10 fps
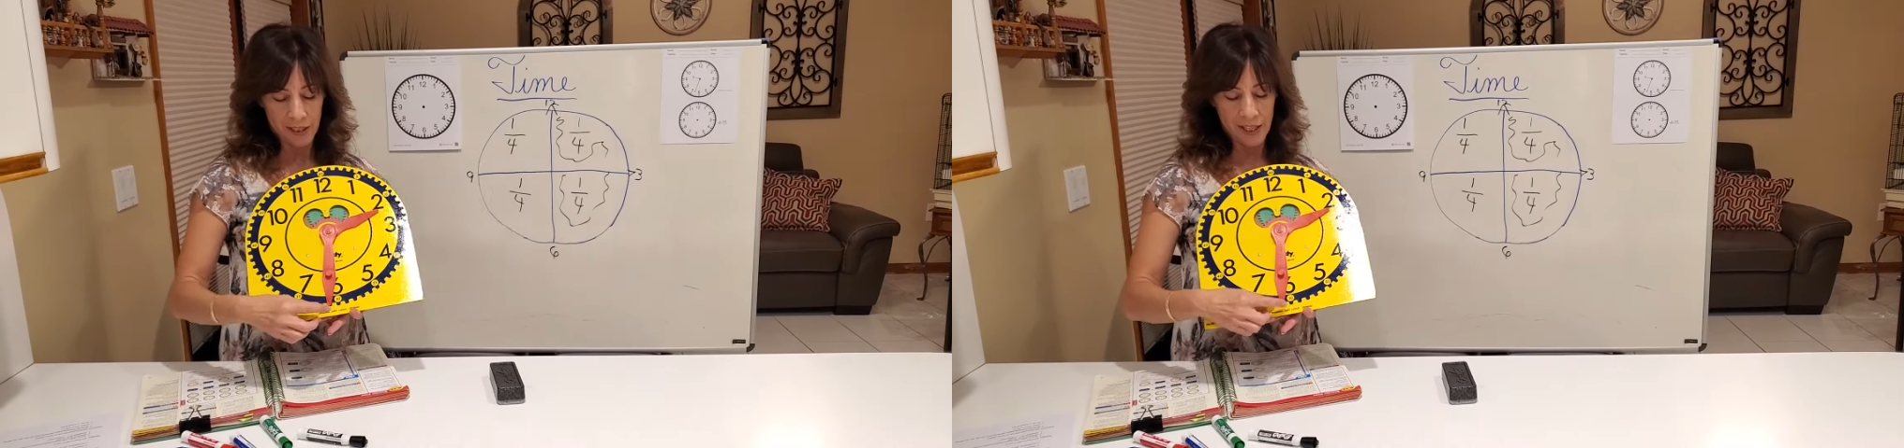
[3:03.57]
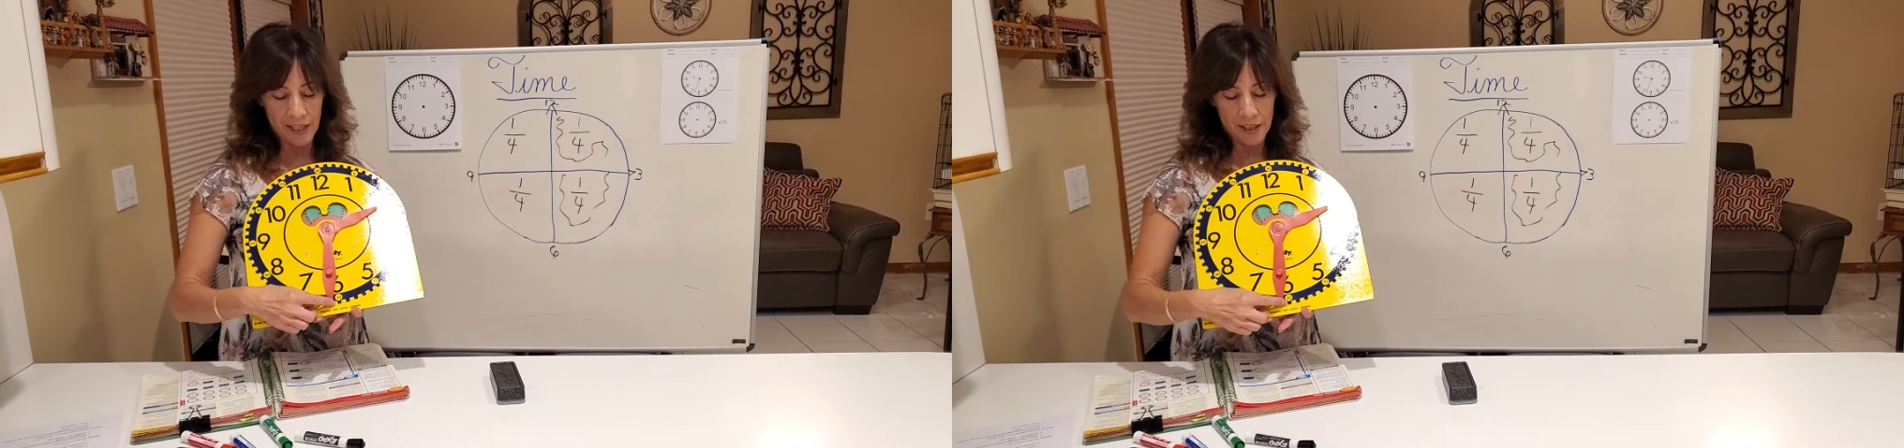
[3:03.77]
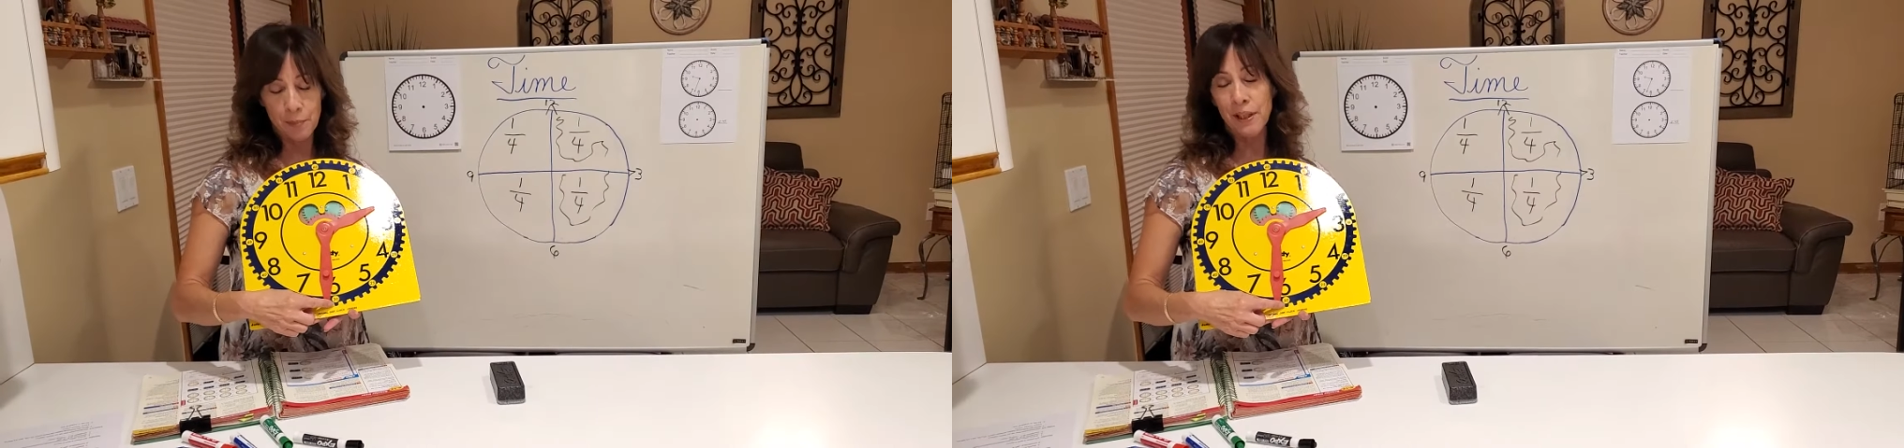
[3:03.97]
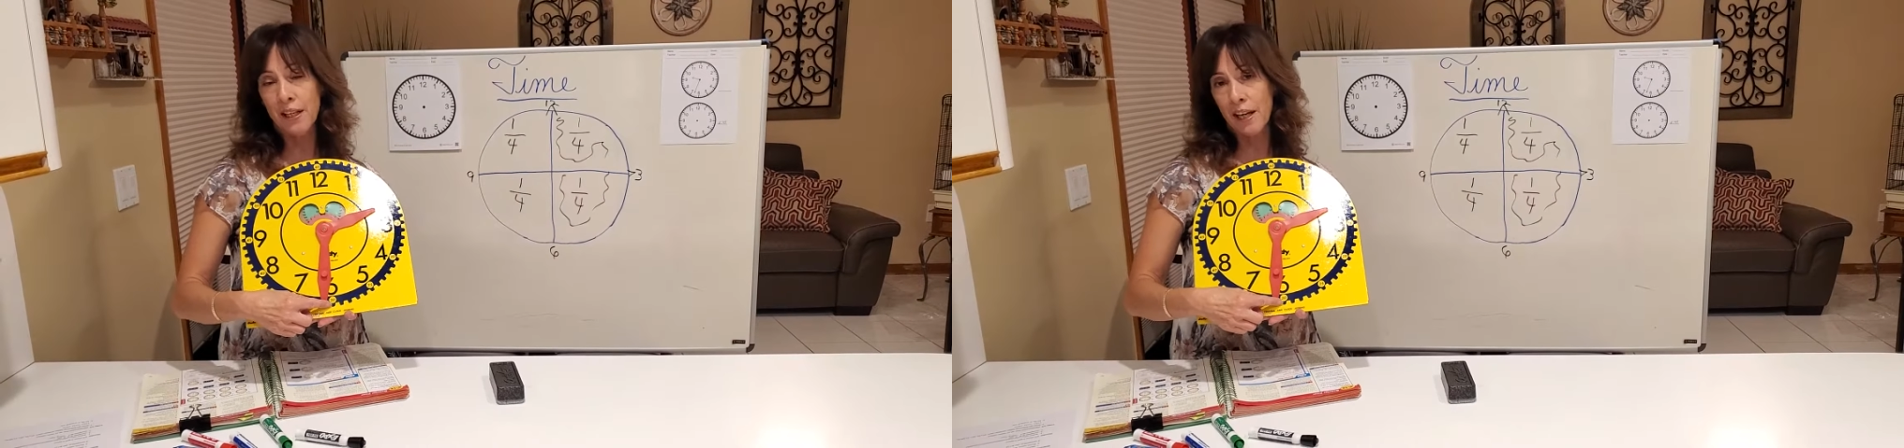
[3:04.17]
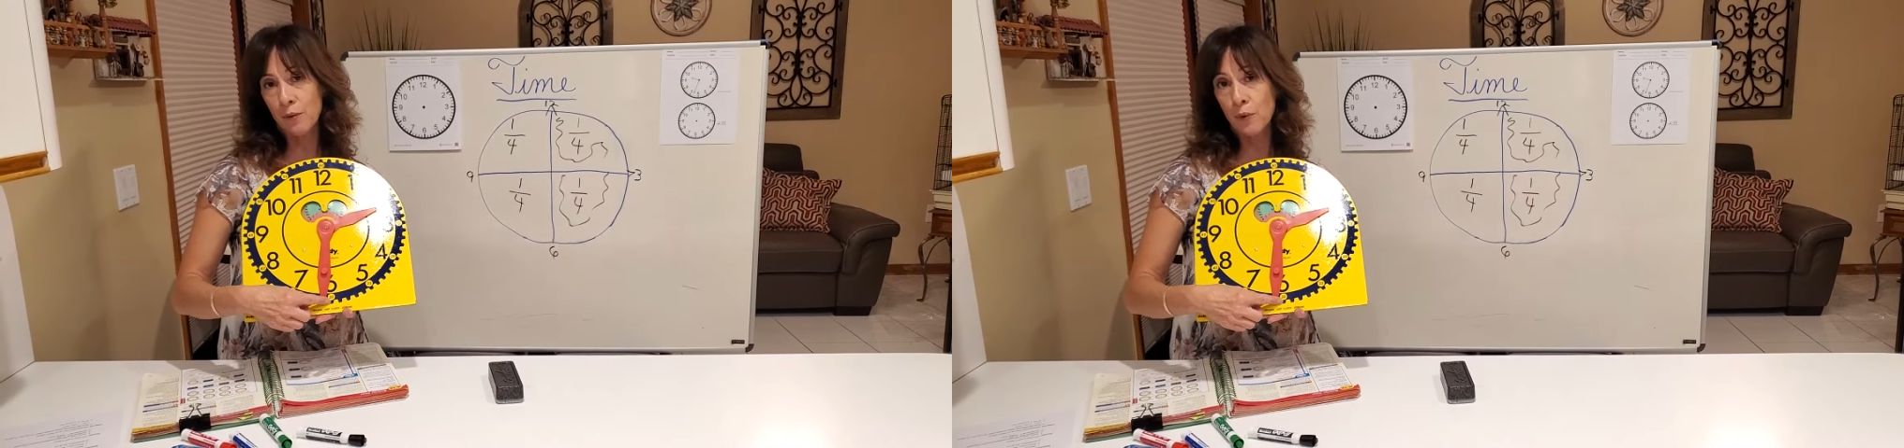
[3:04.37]
and the big
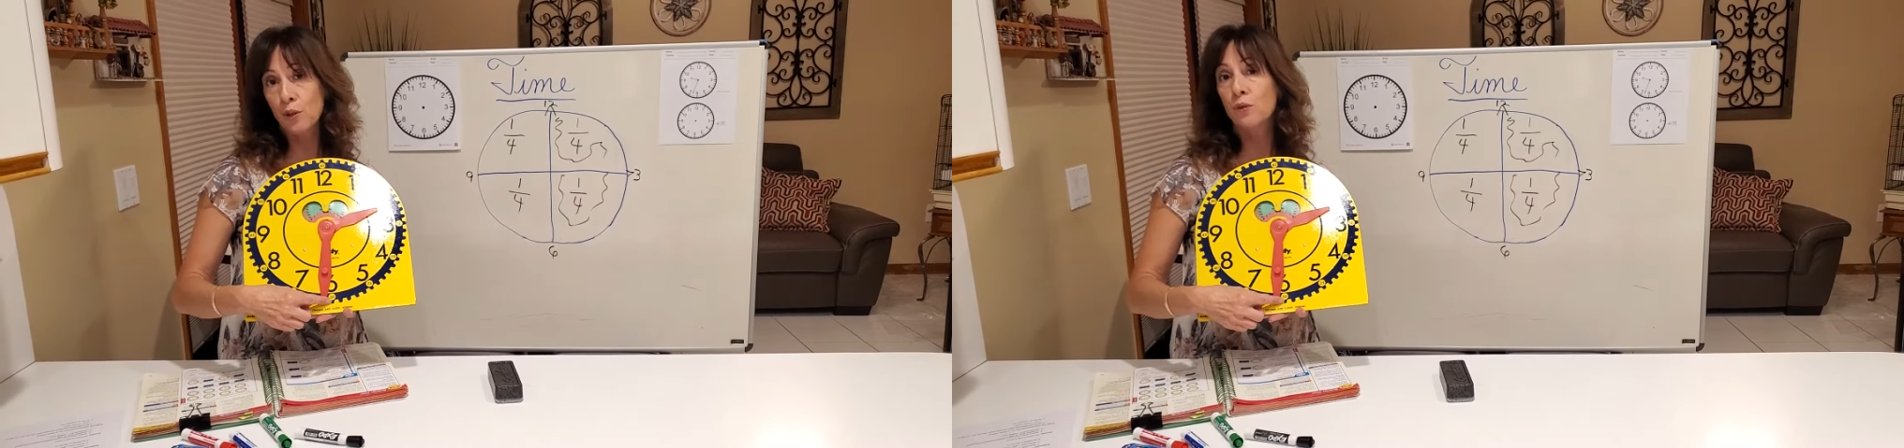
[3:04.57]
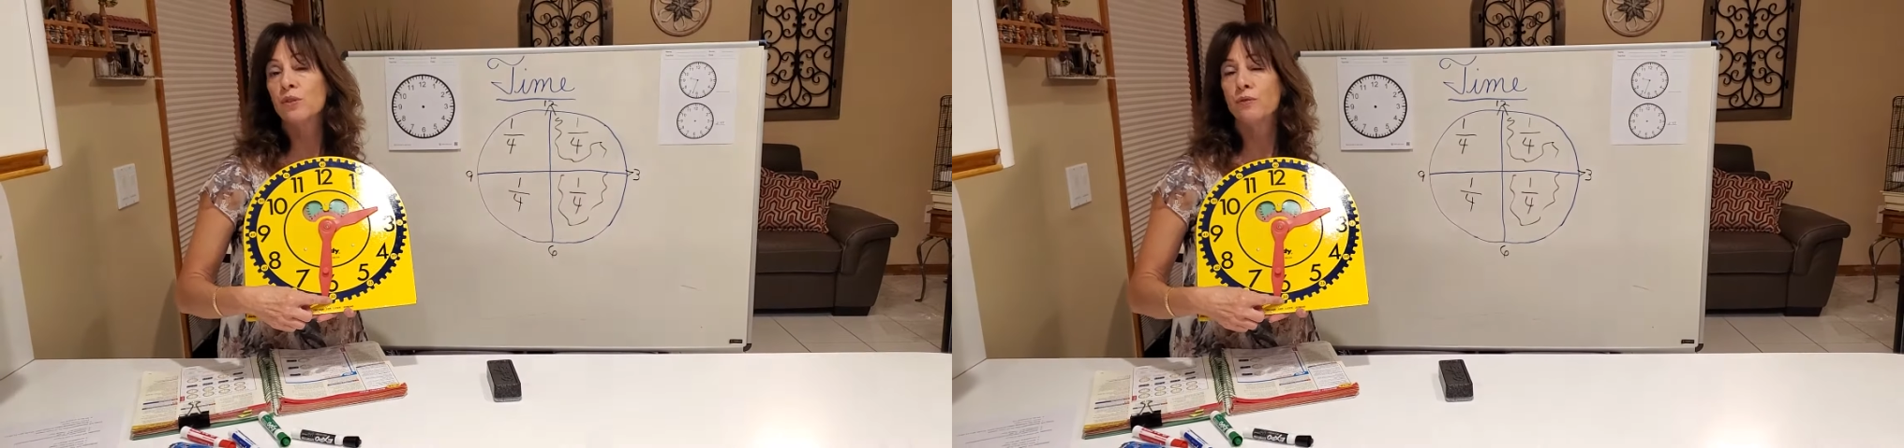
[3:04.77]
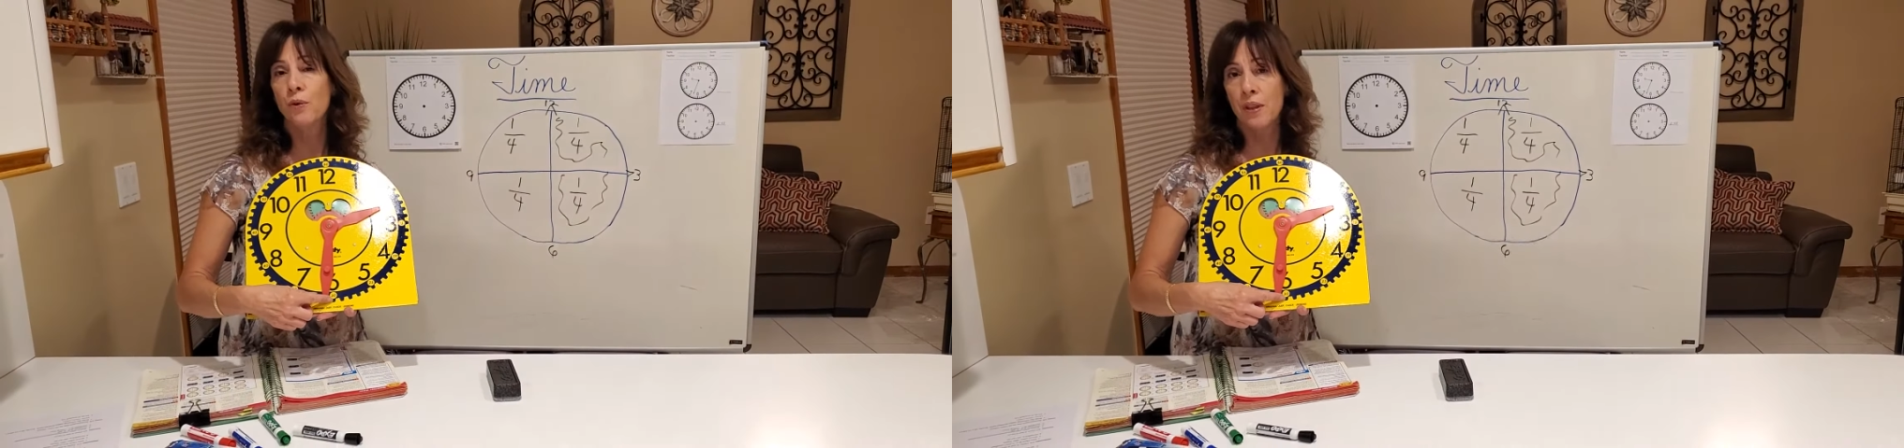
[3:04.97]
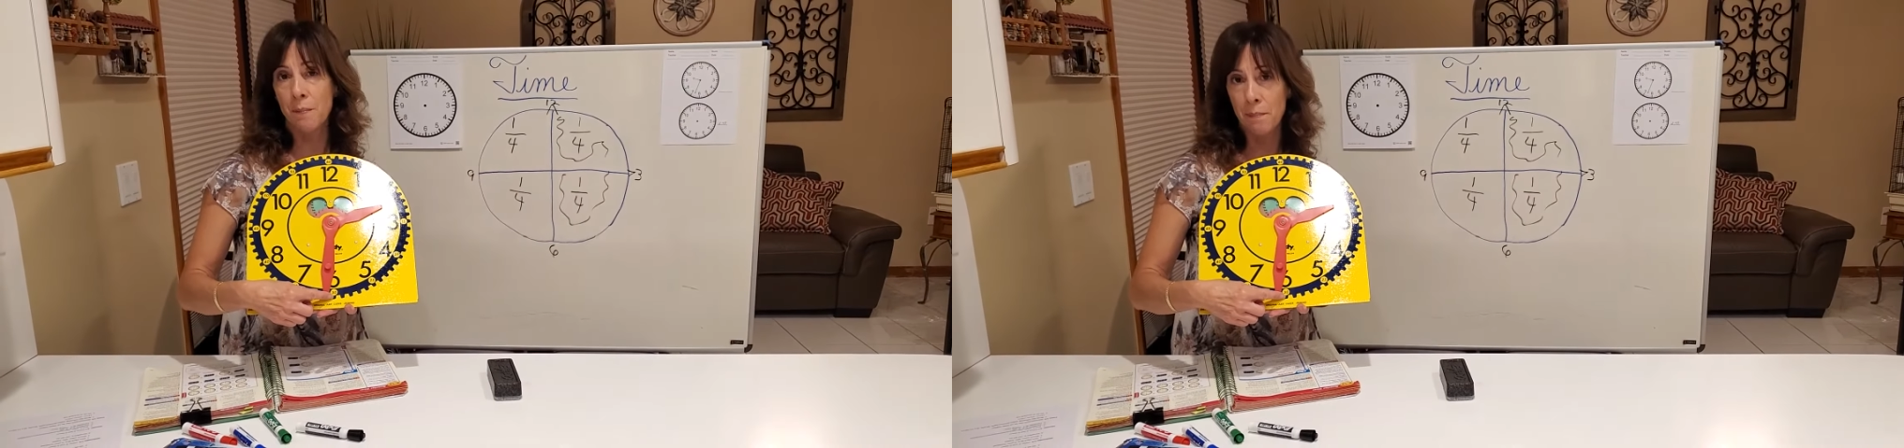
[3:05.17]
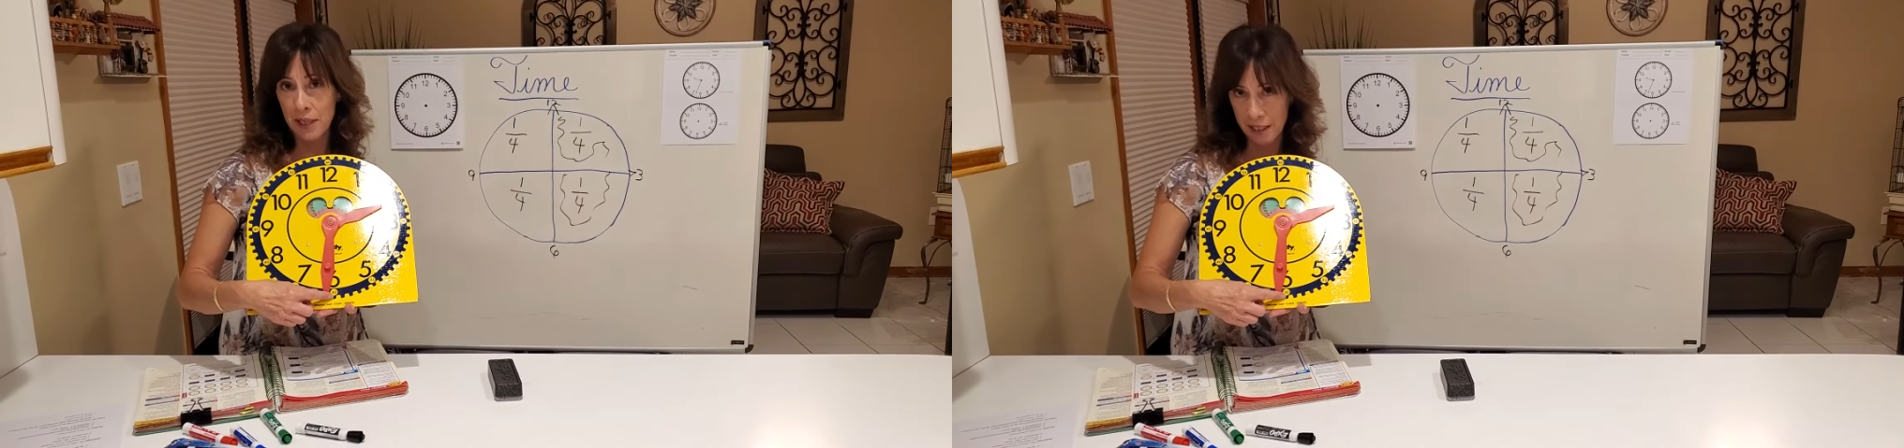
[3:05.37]
hand we use for the
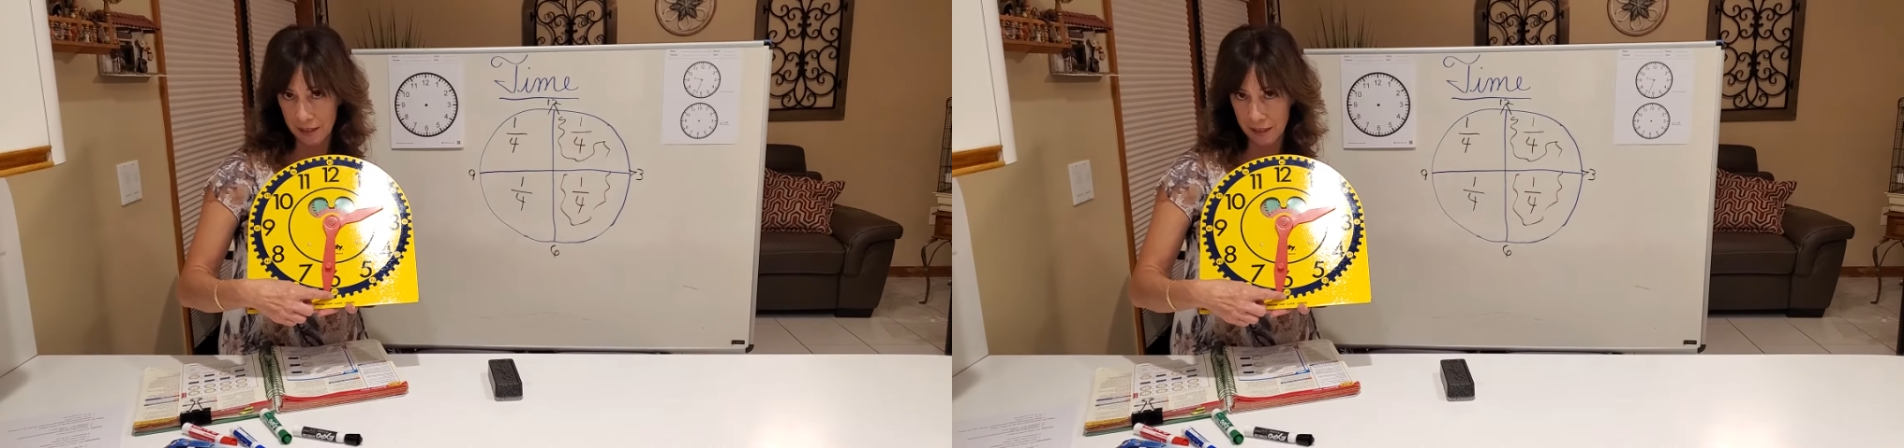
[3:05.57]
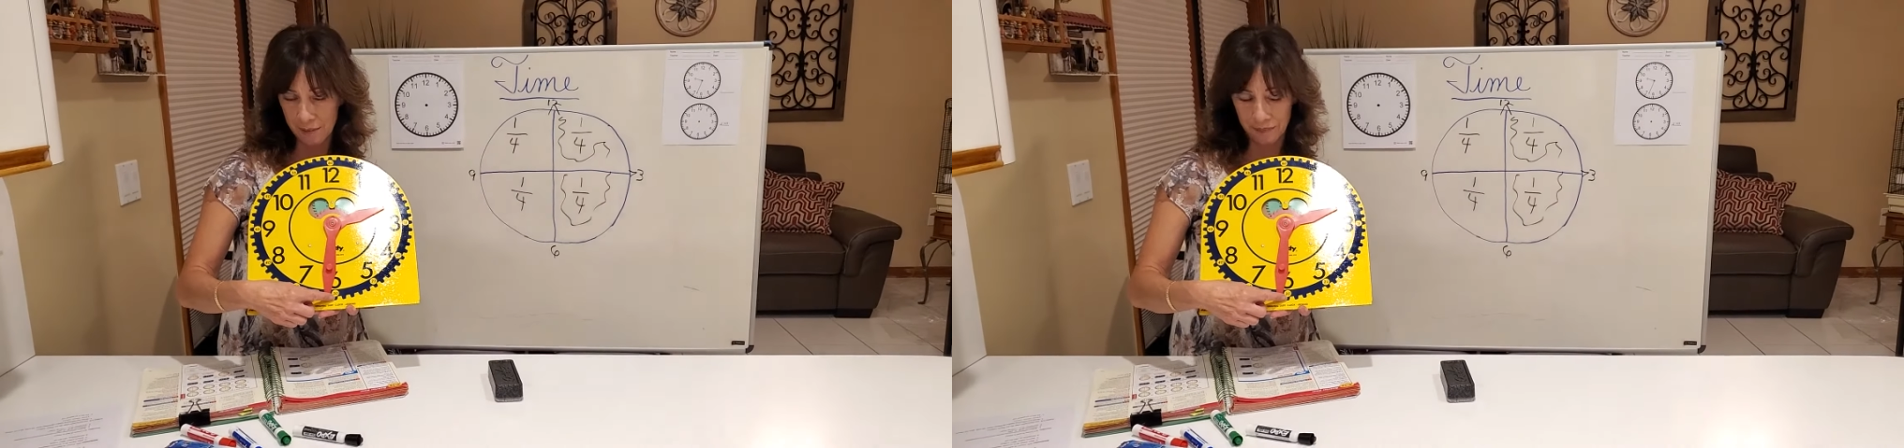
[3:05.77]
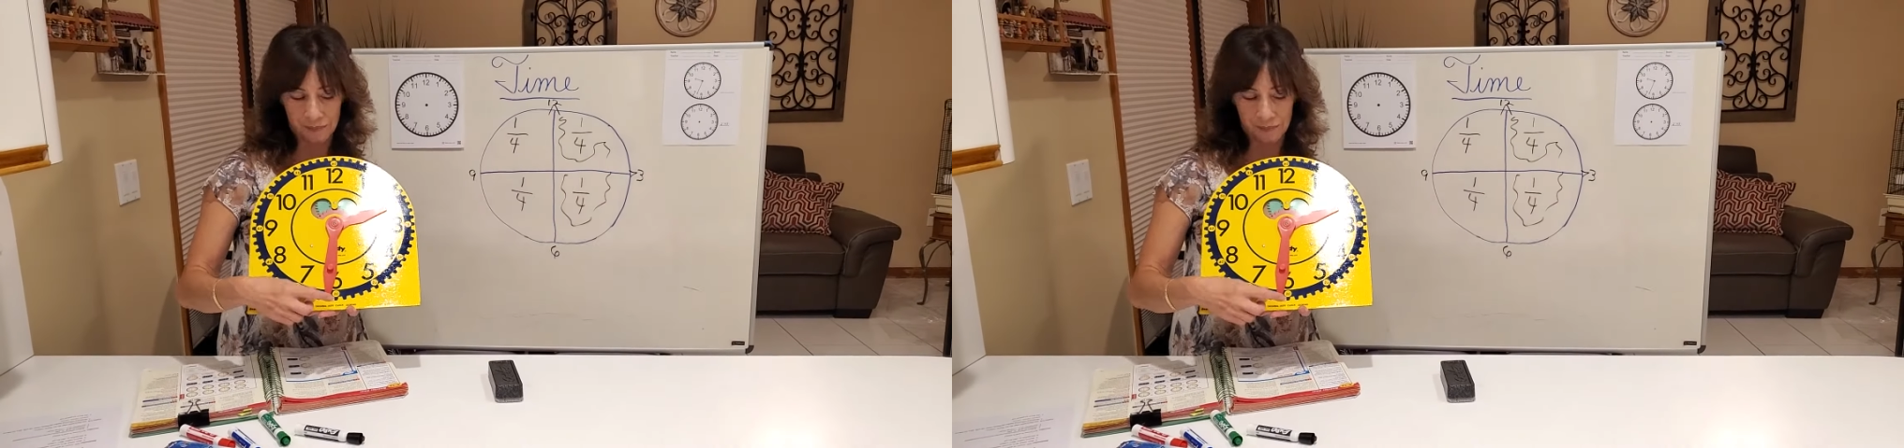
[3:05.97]
minutes.